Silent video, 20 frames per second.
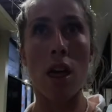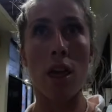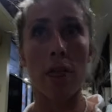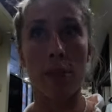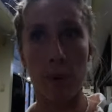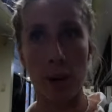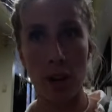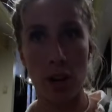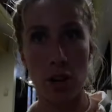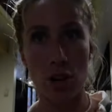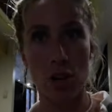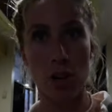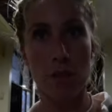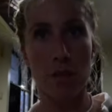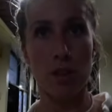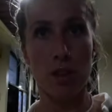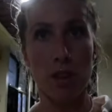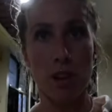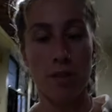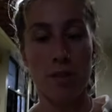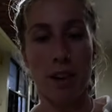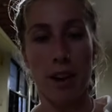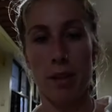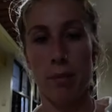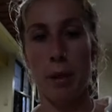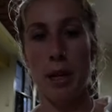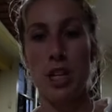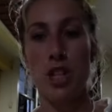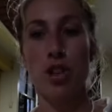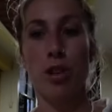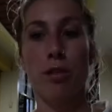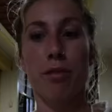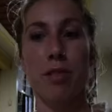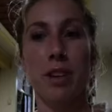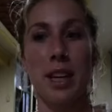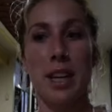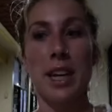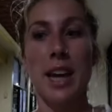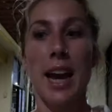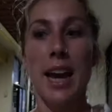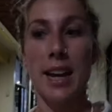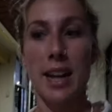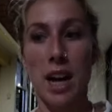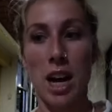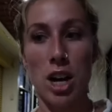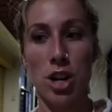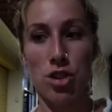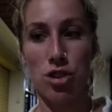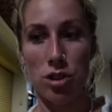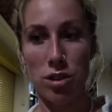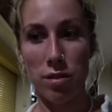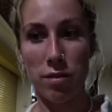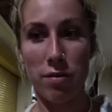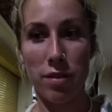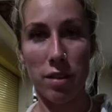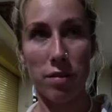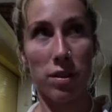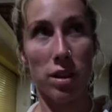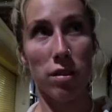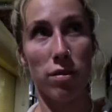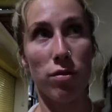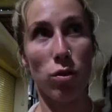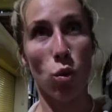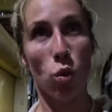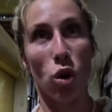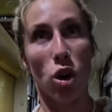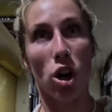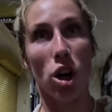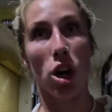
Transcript: 300 for the environmental fee and 150 for